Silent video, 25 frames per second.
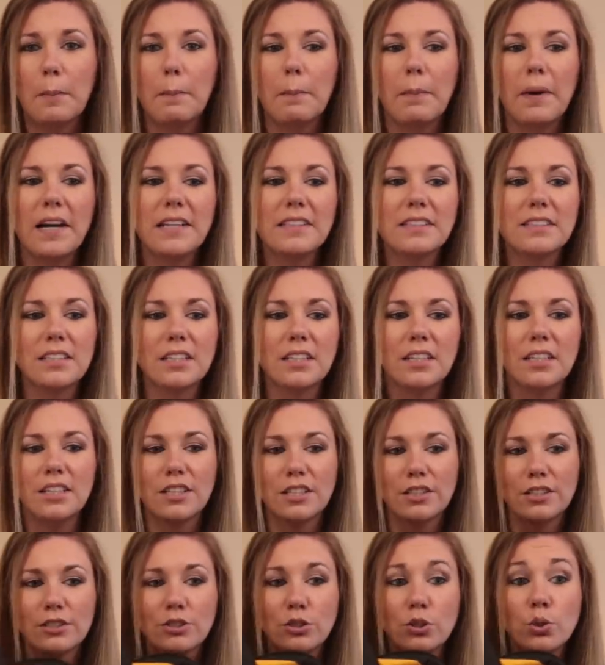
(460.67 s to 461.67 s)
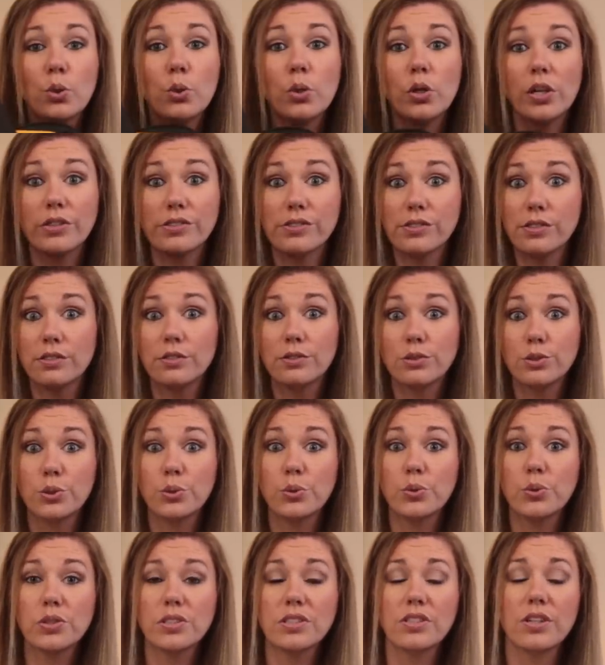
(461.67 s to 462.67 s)
But Tools.
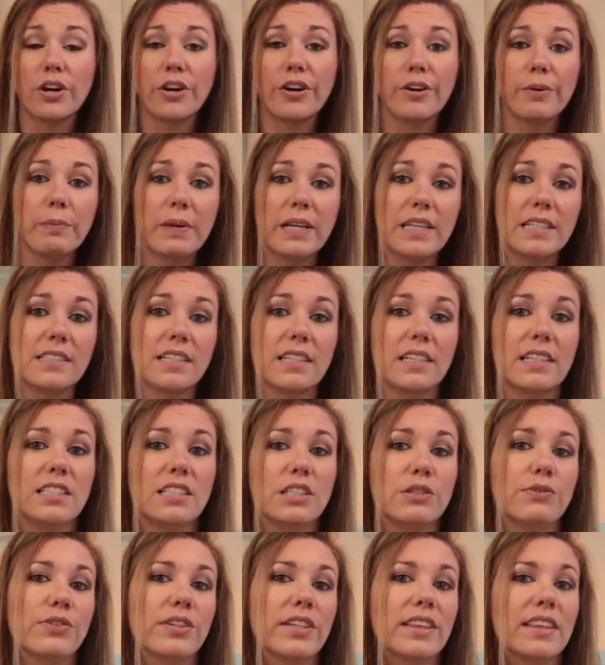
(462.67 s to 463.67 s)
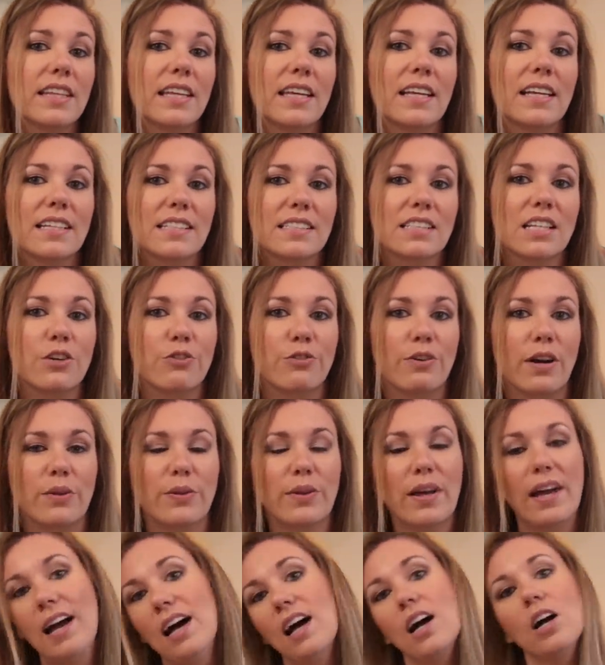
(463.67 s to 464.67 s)
Tools are amazing and different things
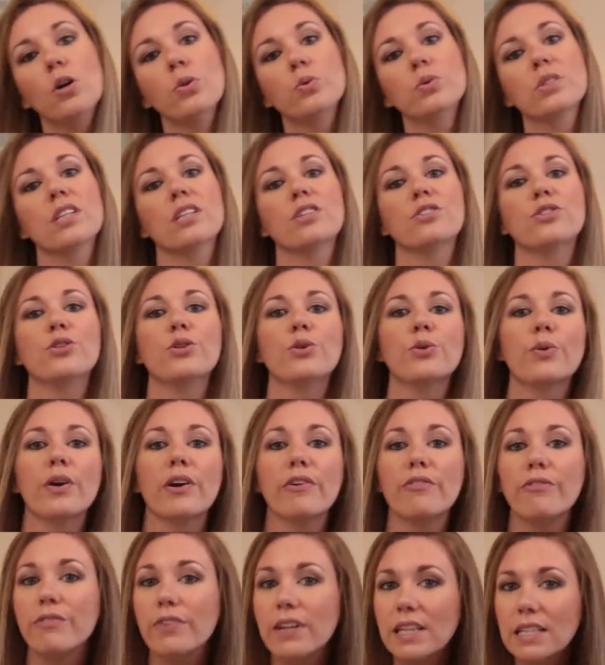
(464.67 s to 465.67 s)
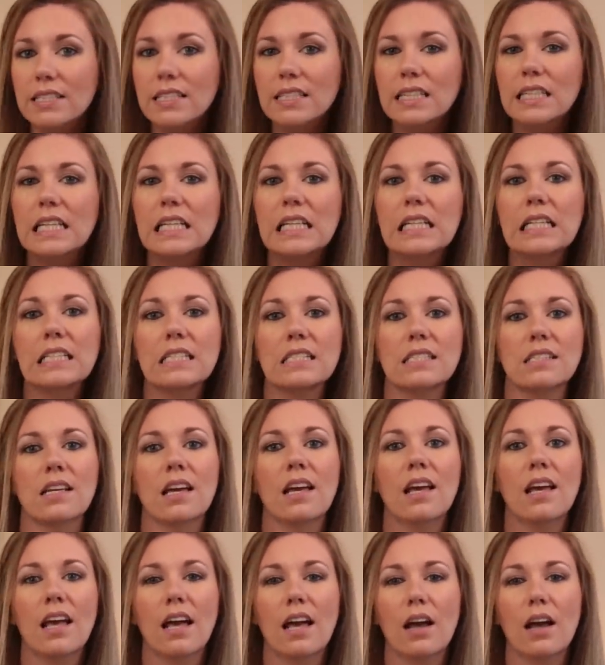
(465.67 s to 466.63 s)
around the house to fix things.